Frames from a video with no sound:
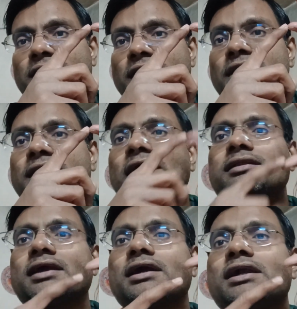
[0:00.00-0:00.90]
In next
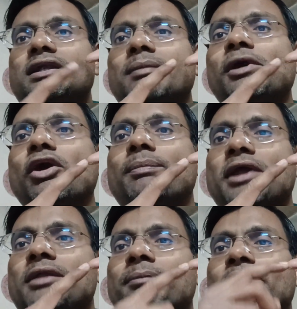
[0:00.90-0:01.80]
second double of
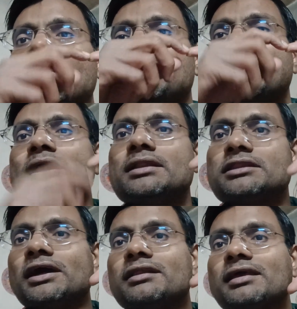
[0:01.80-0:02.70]
9.8. In
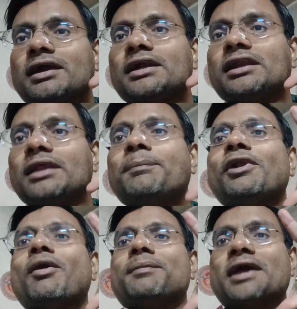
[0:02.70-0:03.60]
third second triple
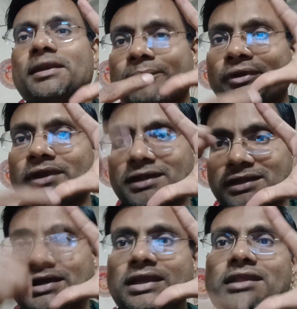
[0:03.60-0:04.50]
of 9.8.
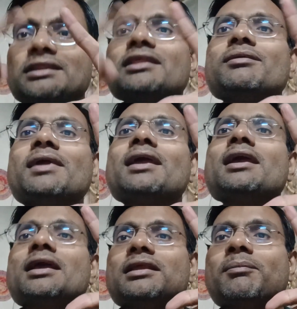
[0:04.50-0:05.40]
In this
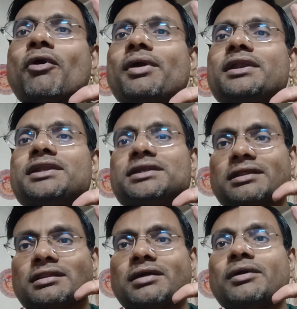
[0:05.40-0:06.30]
way the body
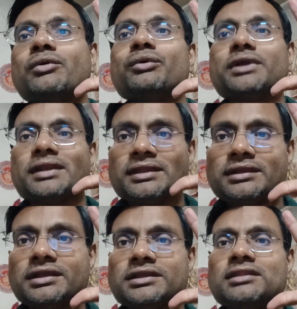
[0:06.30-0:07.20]
distance covered goes and
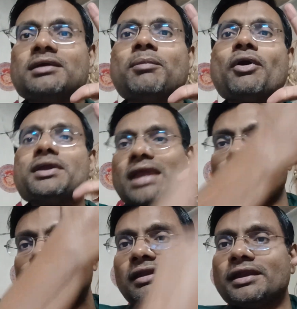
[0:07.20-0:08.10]
increases. The body is
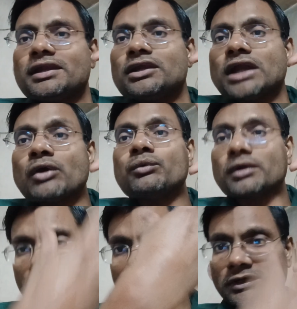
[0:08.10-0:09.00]
accelerated
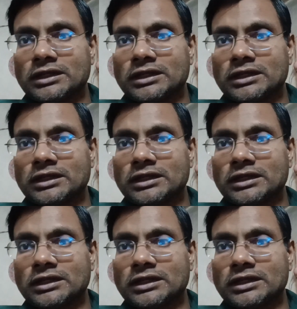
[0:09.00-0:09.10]
downward.